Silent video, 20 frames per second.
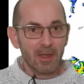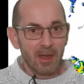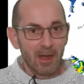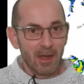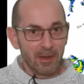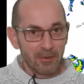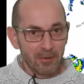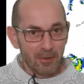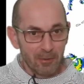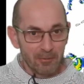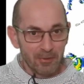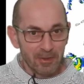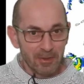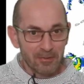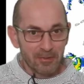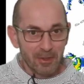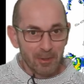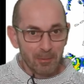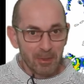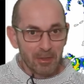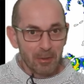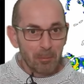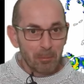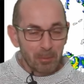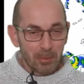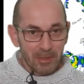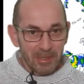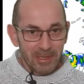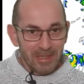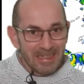I don't think it's going to be
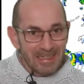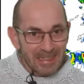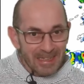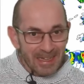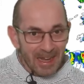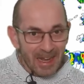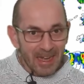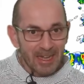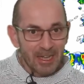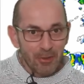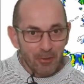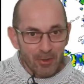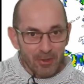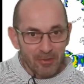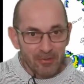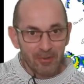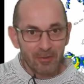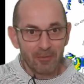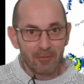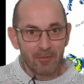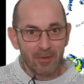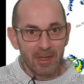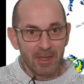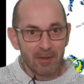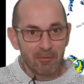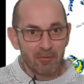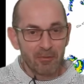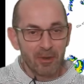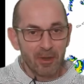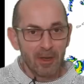completely accurate, they
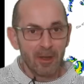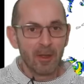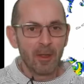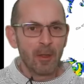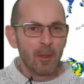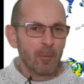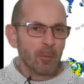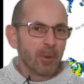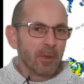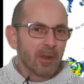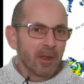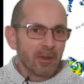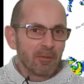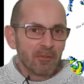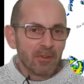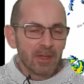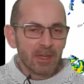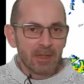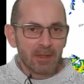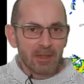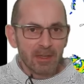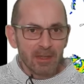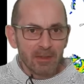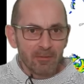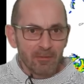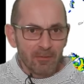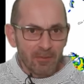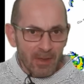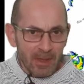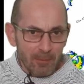never are, but I think
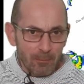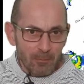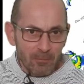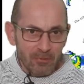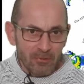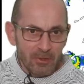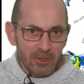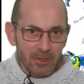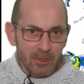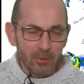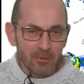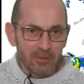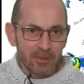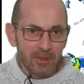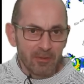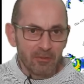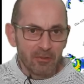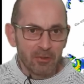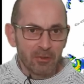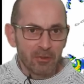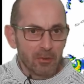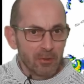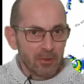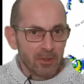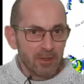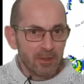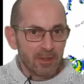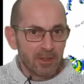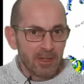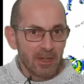that sequence gives a good
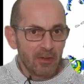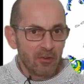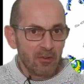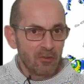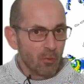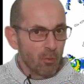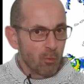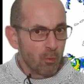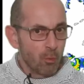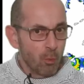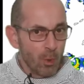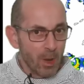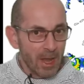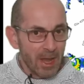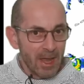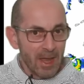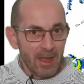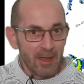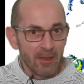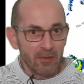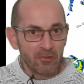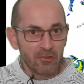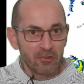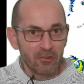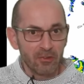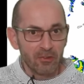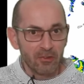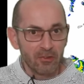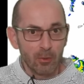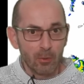indication of where
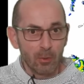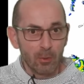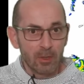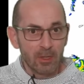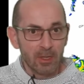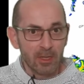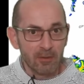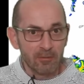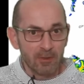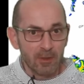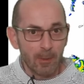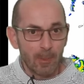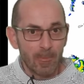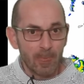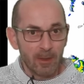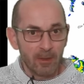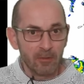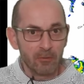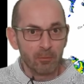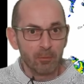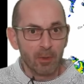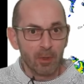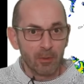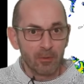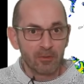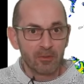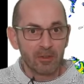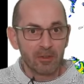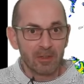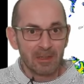snow cover is
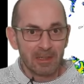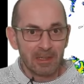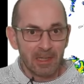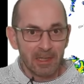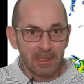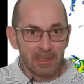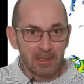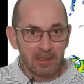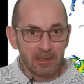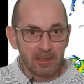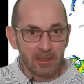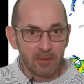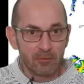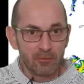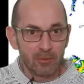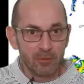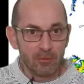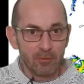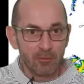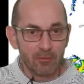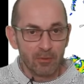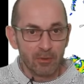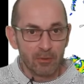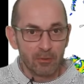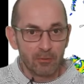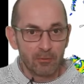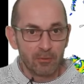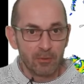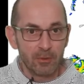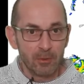most likely through the
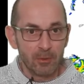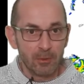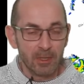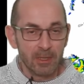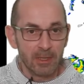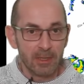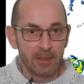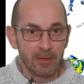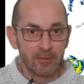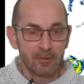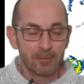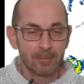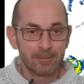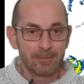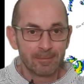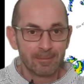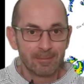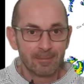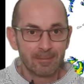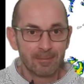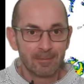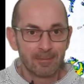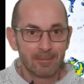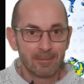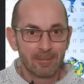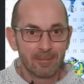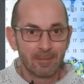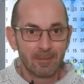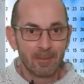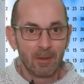first few days.
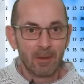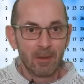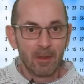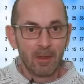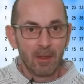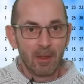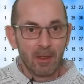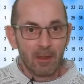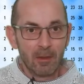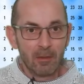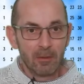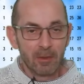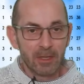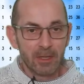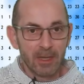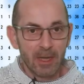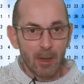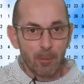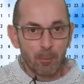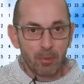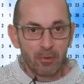Looking at